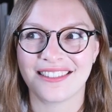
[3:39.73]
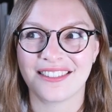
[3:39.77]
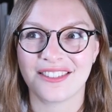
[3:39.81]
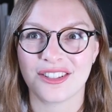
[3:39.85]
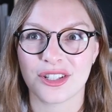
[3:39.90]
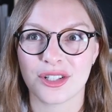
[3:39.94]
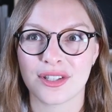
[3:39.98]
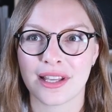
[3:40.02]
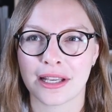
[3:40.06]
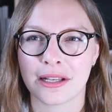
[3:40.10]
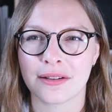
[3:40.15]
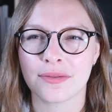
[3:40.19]

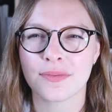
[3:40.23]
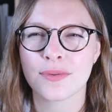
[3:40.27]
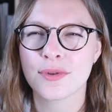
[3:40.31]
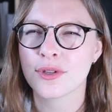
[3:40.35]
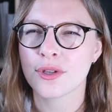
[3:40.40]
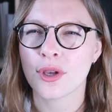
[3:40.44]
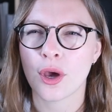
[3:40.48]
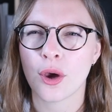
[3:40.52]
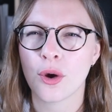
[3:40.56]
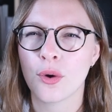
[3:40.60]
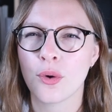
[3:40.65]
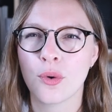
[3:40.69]
just like
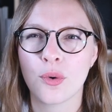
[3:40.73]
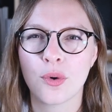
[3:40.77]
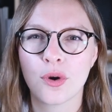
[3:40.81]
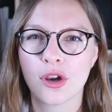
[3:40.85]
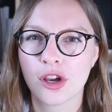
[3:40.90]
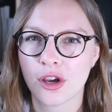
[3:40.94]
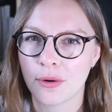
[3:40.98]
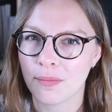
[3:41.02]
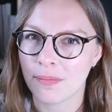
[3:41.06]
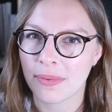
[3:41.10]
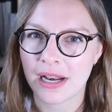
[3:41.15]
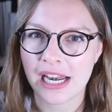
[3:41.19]
so
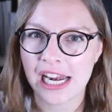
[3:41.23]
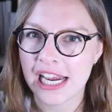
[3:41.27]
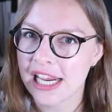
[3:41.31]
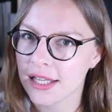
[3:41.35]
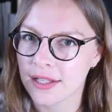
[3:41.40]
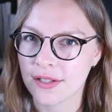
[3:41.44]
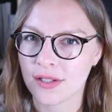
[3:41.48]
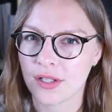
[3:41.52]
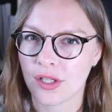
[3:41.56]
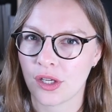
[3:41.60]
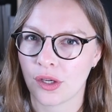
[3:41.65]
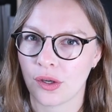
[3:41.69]

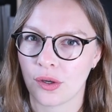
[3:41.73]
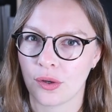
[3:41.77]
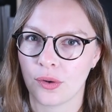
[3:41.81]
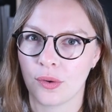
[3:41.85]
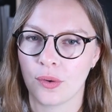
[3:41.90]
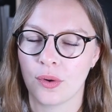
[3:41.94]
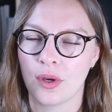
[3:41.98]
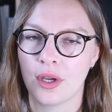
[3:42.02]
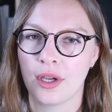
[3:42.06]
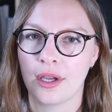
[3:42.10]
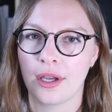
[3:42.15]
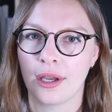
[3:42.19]
completes
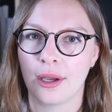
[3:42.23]
you